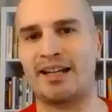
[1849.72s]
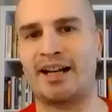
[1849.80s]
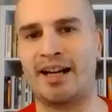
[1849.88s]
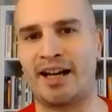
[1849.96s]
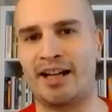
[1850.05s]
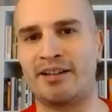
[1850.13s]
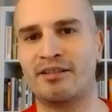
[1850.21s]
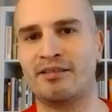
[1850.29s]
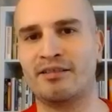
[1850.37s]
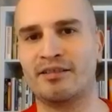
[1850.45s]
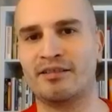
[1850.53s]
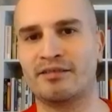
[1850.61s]
it
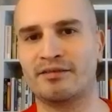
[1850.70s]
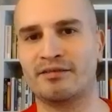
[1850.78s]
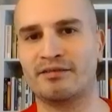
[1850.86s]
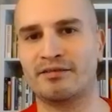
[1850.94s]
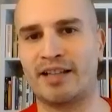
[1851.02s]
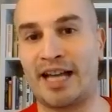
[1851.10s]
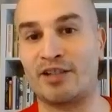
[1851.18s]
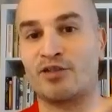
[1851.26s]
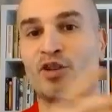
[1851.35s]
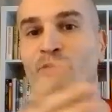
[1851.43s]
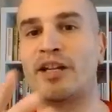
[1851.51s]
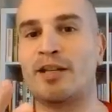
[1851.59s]
higher mm-hmm. has so mm-hmm.